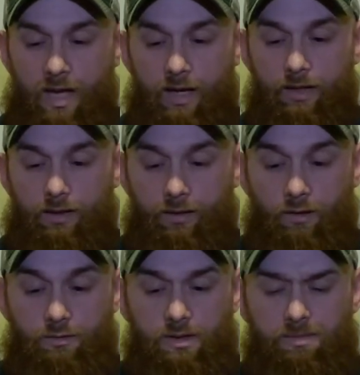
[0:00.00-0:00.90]
And
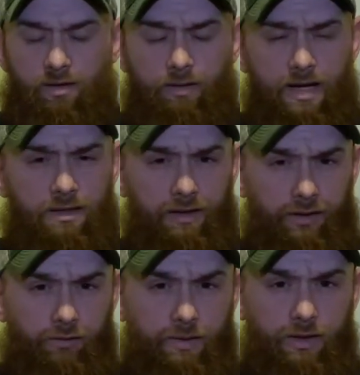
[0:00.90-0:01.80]
those typically range
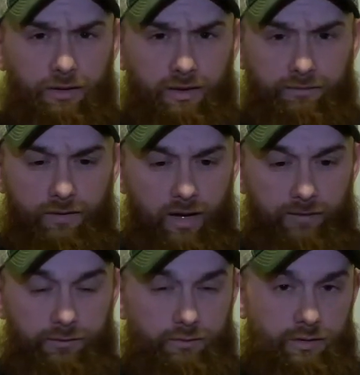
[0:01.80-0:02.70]
like
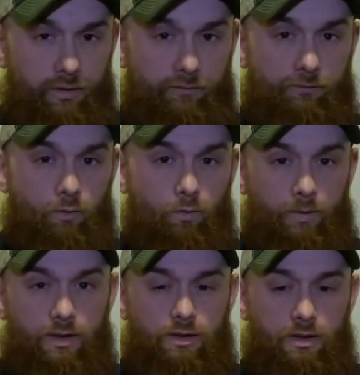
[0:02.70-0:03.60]
$335, so it's still a full
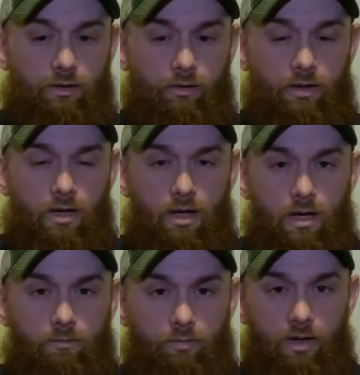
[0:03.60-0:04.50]
windshield,
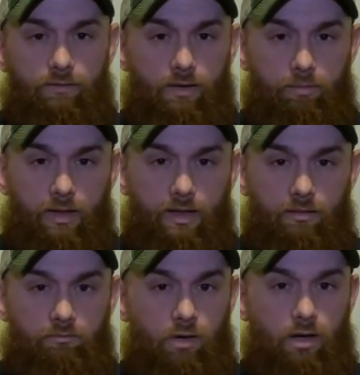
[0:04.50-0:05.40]
but if you're playing
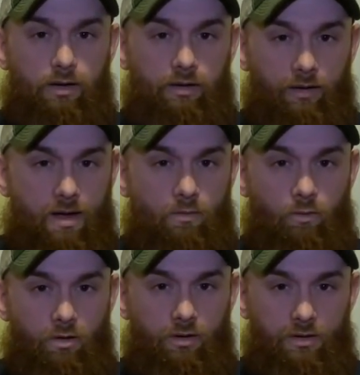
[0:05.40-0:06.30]
in mud and a lot of
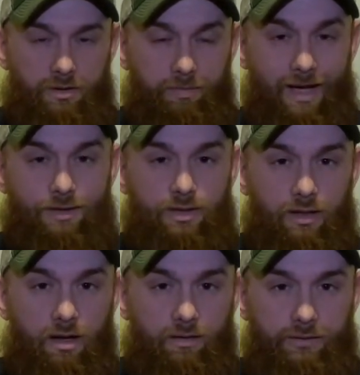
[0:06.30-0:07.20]
water or splashing
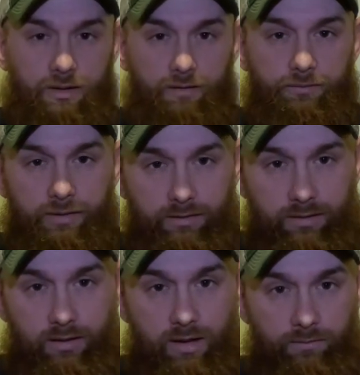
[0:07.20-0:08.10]
a lot of stuff and it's
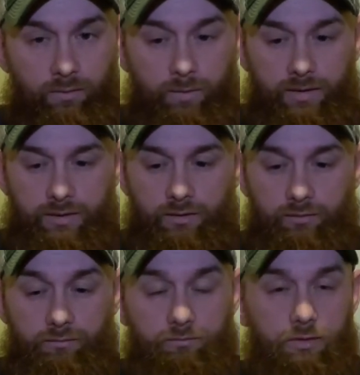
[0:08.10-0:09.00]
going to cover the
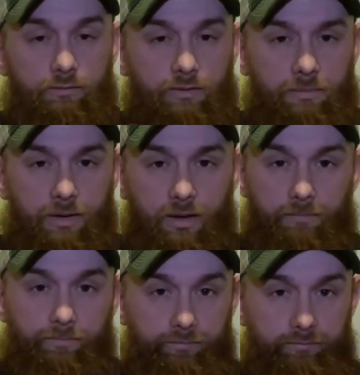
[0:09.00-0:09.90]
windshield, you can flip it
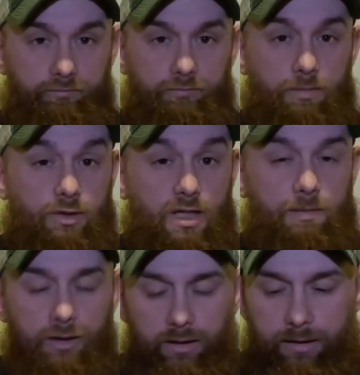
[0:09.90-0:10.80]
up, pretty much keep
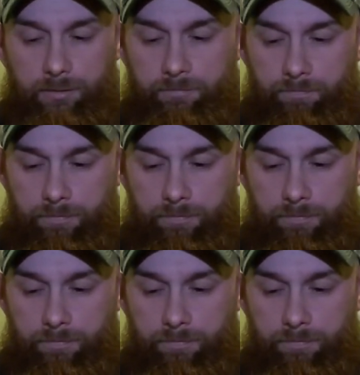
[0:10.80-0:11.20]
it clean.